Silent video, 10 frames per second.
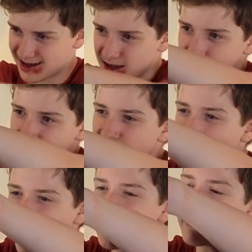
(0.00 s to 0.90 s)
So
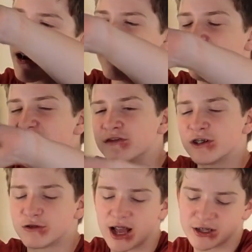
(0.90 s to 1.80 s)
I think my
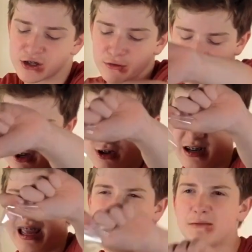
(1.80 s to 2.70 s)
favorite Restoration
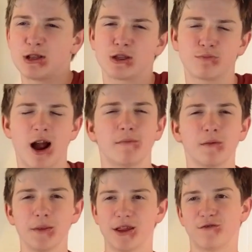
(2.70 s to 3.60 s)
game is
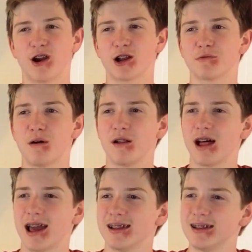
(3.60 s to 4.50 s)
probably Fireball
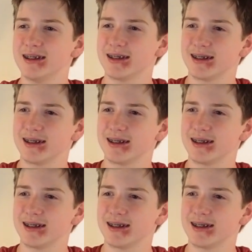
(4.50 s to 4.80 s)
Island.